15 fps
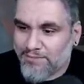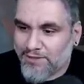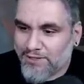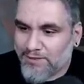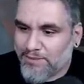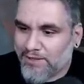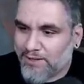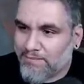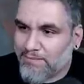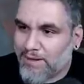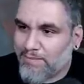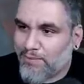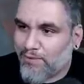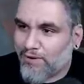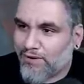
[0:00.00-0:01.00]
Your mother will be like,
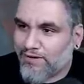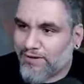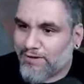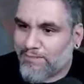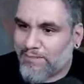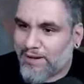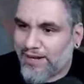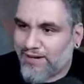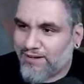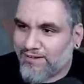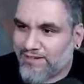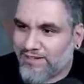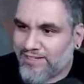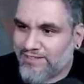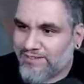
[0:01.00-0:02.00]
my poor little
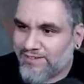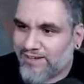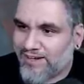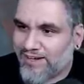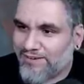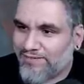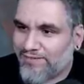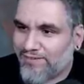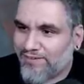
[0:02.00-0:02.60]
Michael, he's gone